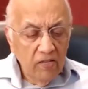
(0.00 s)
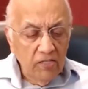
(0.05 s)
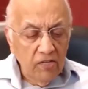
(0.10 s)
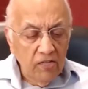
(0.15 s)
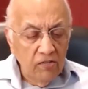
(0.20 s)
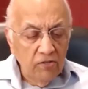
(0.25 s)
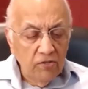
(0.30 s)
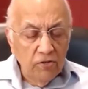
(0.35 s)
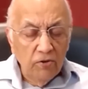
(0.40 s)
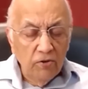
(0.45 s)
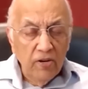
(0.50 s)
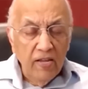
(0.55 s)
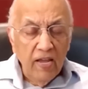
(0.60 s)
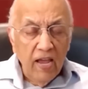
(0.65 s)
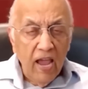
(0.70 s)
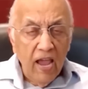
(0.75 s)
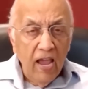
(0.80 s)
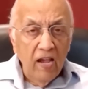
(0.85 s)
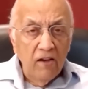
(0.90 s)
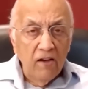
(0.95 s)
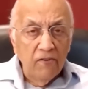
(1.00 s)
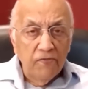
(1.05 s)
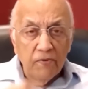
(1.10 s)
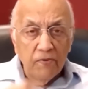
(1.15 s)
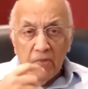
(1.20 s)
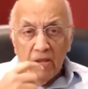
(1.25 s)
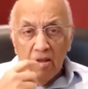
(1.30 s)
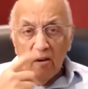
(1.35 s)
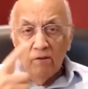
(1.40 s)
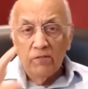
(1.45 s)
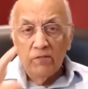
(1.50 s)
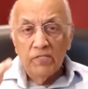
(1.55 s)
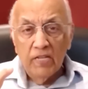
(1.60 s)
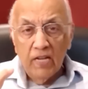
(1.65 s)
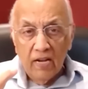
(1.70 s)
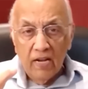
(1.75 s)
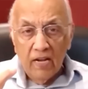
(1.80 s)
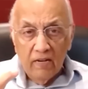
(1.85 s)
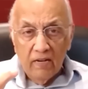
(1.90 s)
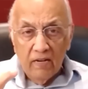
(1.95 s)
It's controlling anger from the
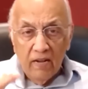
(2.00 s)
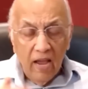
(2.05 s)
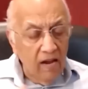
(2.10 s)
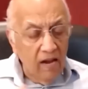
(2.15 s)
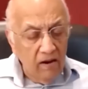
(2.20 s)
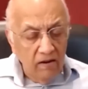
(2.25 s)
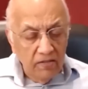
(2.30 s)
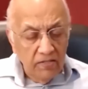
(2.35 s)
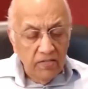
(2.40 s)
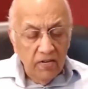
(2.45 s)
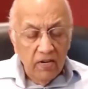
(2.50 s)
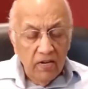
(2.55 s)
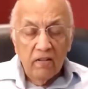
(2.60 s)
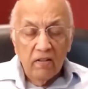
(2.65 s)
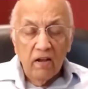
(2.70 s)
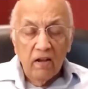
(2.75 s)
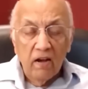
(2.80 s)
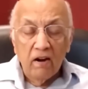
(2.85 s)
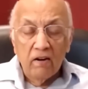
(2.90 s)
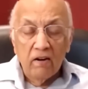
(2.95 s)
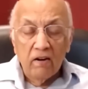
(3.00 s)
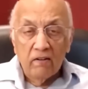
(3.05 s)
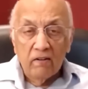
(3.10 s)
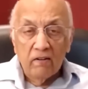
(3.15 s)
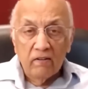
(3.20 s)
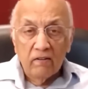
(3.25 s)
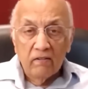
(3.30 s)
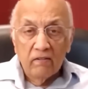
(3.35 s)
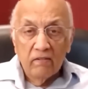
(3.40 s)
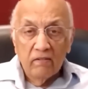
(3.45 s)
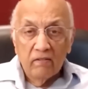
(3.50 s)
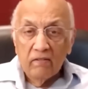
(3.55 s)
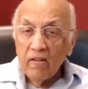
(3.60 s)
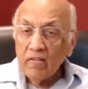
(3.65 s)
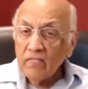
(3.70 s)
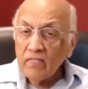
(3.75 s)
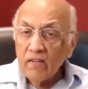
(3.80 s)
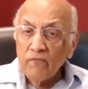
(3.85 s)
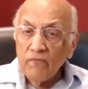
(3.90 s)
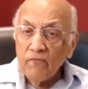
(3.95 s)
outside. The anger is still in the heart.
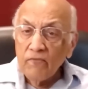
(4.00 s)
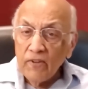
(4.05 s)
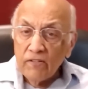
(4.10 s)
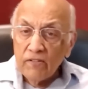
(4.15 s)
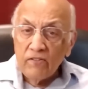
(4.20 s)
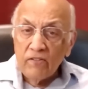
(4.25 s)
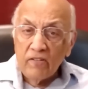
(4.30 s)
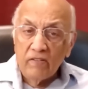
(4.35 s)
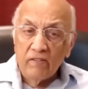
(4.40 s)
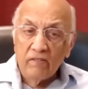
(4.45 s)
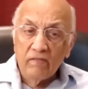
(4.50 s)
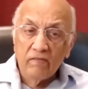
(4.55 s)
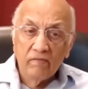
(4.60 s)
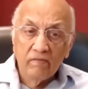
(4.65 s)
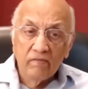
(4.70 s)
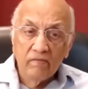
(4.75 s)
That's not victory.